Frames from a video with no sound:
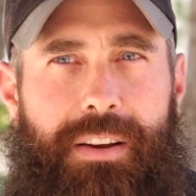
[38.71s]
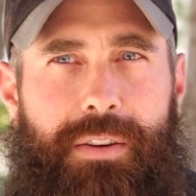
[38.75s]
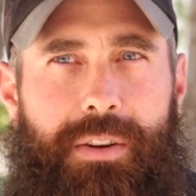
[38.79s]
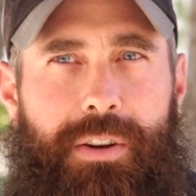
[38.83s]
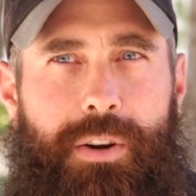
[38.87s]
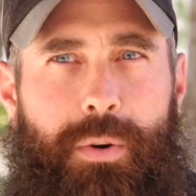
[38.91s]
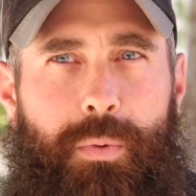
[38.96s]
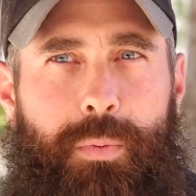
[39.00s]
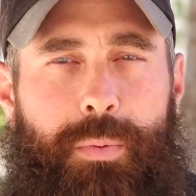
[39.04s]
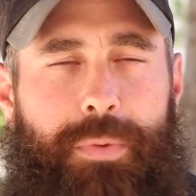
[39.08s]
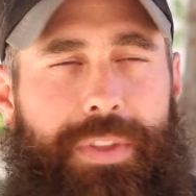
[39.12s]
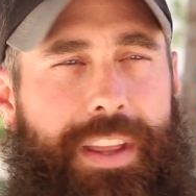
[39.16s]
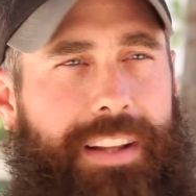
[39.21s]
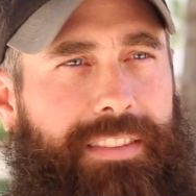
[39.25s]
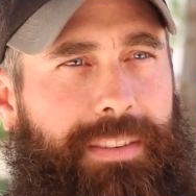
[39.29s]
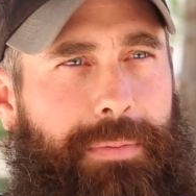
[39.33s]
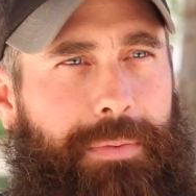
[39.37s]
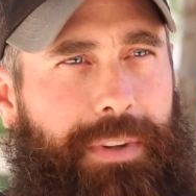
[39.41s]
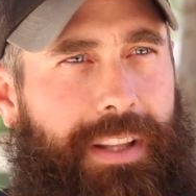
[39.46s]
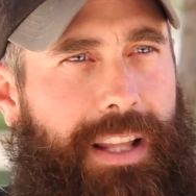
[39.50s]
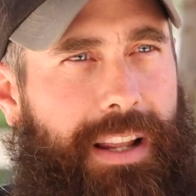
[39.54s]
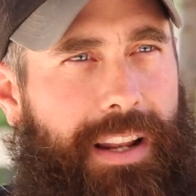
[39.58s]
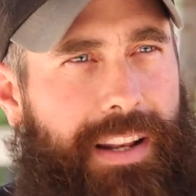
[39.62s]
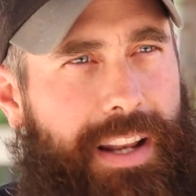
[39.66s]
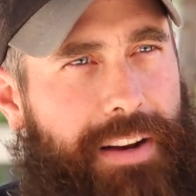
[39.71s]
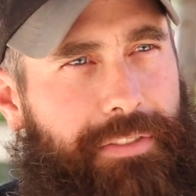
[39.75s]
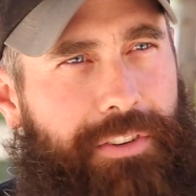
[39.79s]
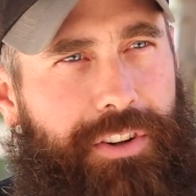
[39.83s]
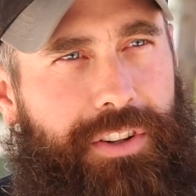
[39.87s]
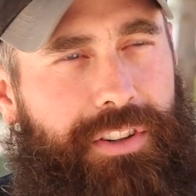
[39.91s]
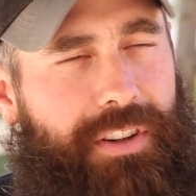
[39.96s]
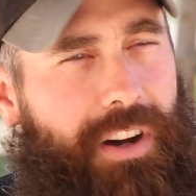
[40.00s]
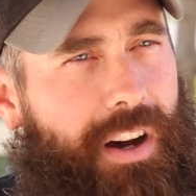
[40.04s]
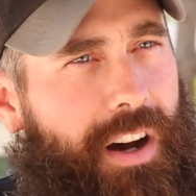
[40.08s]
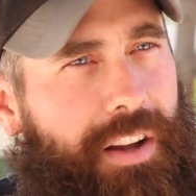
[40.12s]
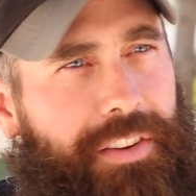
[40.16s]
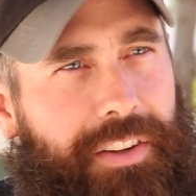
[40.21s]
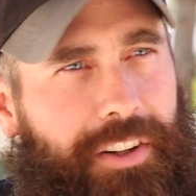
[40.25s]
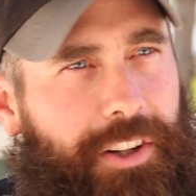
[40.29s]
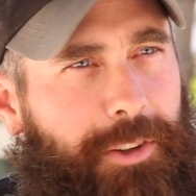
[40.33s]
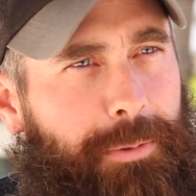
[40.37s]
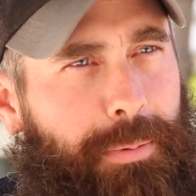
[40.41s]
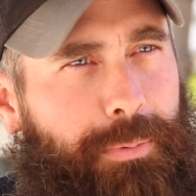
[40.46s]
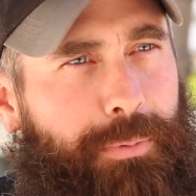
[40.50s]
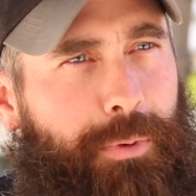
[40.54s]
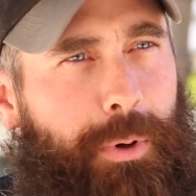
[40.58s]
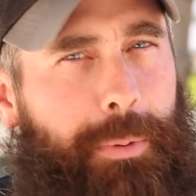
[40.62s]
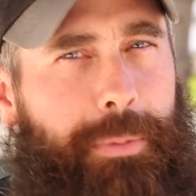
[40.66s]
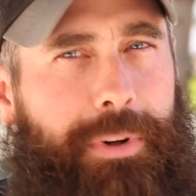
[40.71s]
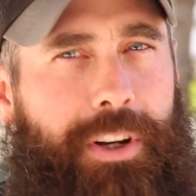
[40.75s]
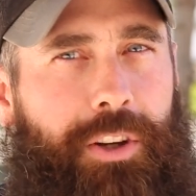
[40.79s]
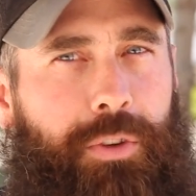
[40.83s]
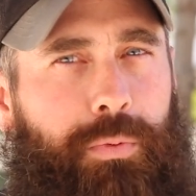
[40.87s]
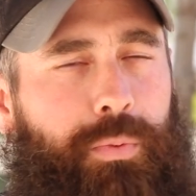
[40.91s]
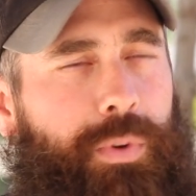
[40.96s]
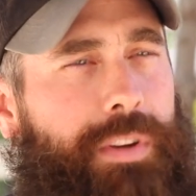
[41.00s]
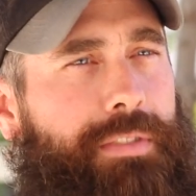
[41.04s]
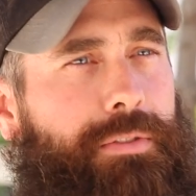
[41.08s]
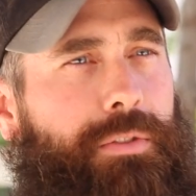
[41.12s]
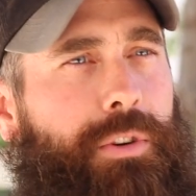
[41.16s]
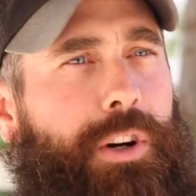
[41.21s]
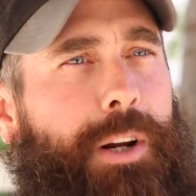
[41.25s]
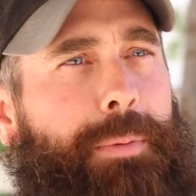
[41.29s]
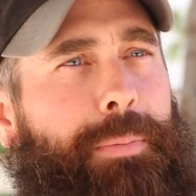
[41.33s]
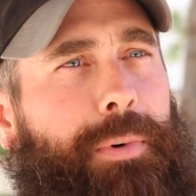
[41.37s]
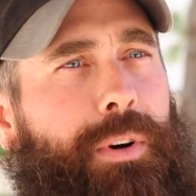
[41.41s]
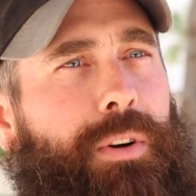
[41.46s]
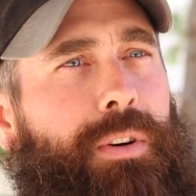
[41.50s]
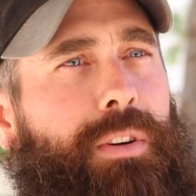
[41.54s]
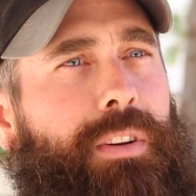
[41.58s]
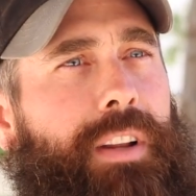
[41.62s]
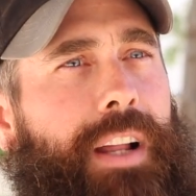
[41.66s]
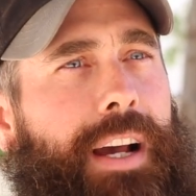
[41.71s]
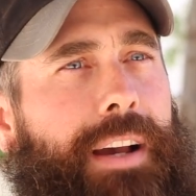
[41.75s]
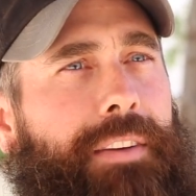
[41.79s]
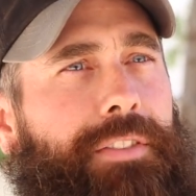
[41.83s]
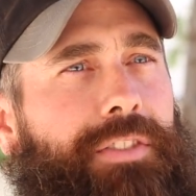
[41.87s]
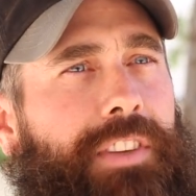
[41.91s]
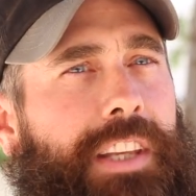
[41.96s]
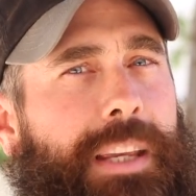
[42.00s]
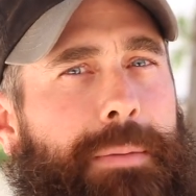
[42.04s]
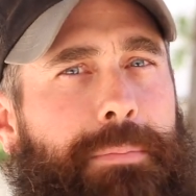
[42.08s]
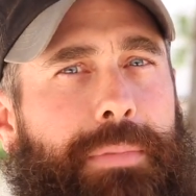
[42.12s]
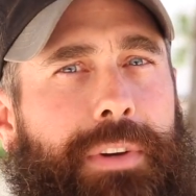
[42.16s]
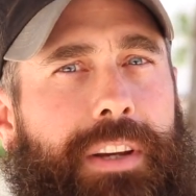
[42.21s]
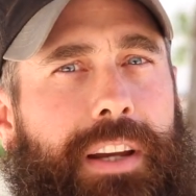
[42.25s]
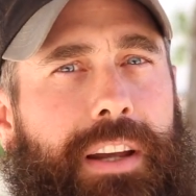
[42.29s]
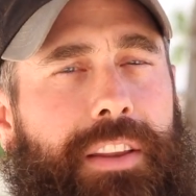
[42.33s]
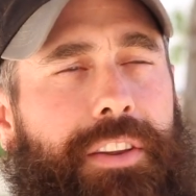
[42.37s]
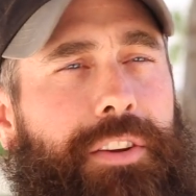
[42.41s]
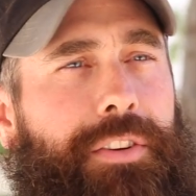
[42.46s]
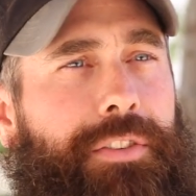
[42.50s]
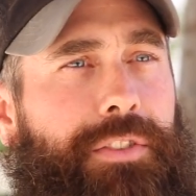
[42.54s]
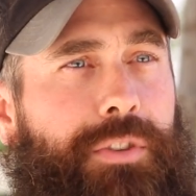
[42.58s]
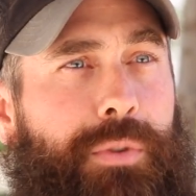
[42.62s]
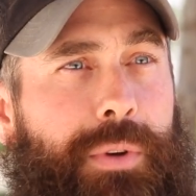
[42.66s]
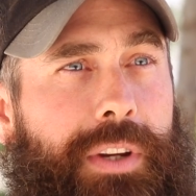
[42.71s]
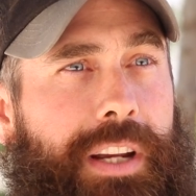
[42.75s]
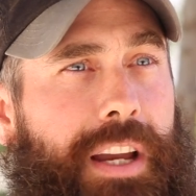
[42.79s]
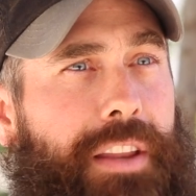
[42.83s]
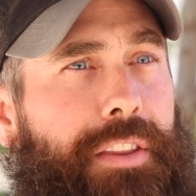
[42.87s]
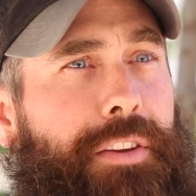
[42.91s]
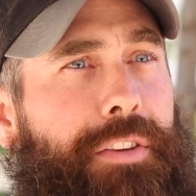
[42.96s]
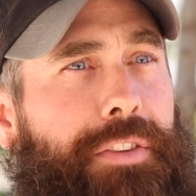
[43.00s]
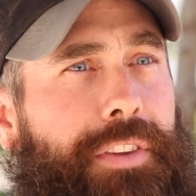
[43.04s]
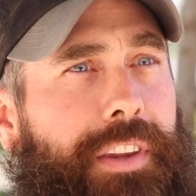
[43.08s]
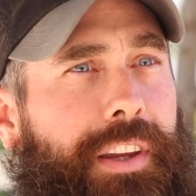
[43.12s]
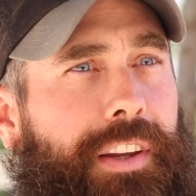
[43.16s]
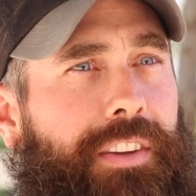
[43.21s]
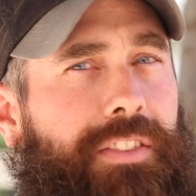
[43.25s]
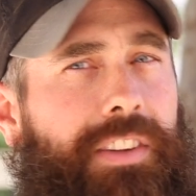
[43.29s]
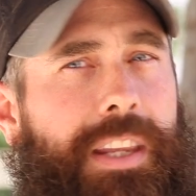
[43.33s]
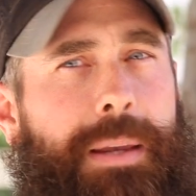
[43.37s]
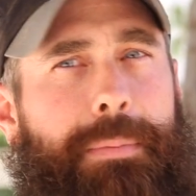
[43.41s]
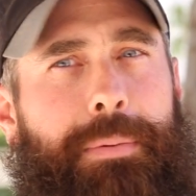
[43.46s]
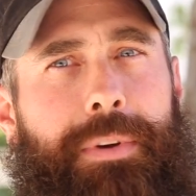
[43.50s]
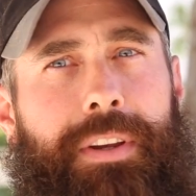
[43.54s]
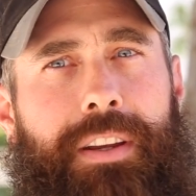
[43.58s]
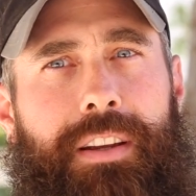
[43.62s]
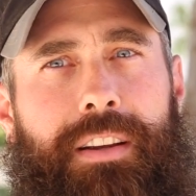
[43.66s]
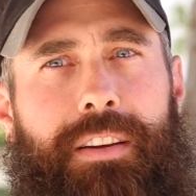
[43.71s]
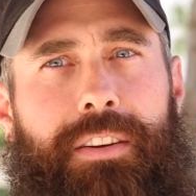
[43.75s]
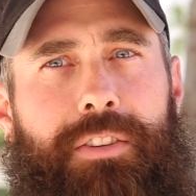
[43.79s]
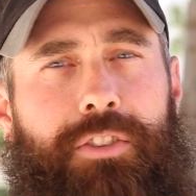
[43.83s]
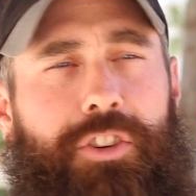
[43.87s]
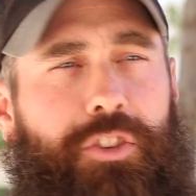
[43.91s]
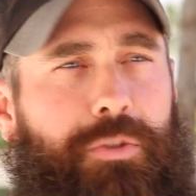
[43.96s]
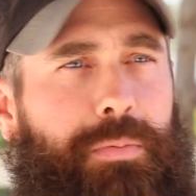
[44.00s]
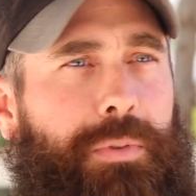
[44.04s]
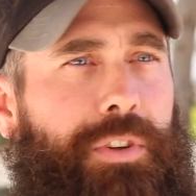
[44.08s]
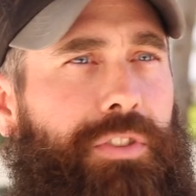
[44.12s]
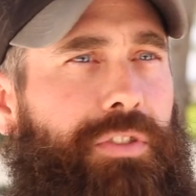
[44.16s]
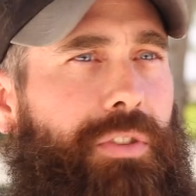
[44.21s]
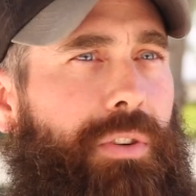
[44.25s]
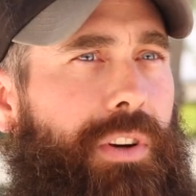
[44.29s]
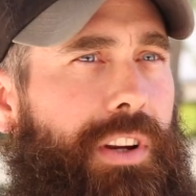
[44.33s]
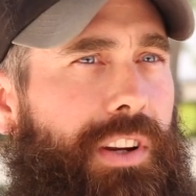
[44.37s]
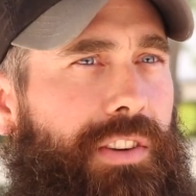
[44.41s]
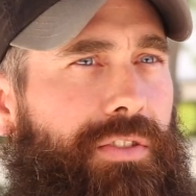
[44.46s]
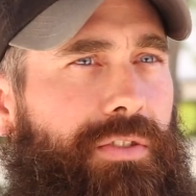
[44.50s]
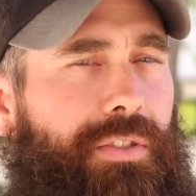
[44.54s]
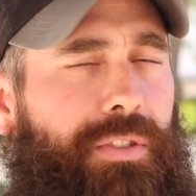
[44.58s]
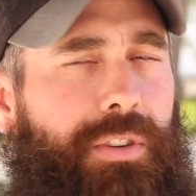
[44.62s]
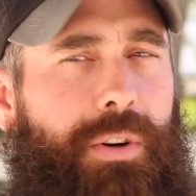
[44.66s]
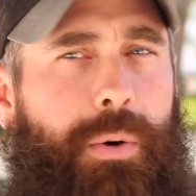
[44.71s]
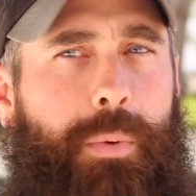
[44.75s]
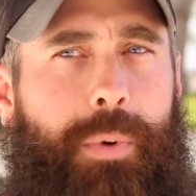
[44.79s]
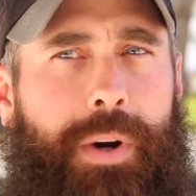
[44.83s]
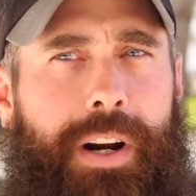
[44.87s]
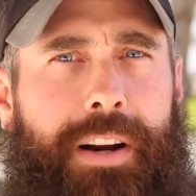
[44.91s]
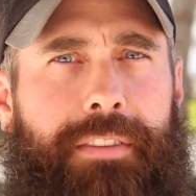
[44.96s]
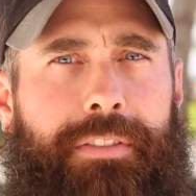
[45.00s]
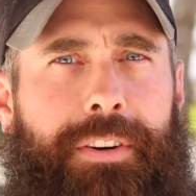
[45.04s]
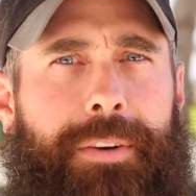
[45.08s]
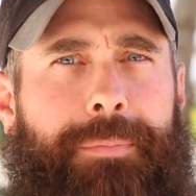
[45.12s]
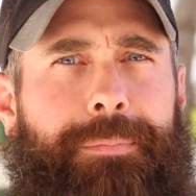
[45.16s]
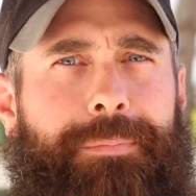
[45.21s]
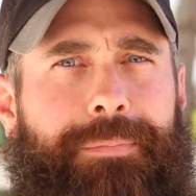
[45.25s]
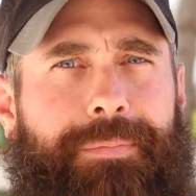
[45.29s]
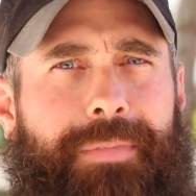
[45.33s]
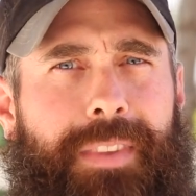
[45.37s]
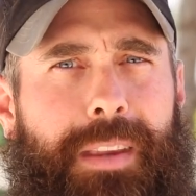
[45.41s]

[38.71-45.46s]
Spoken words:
that's something that never dawned on us before because we've grown up our whole lives doing other things, keeping Christmas or Easter or whatever.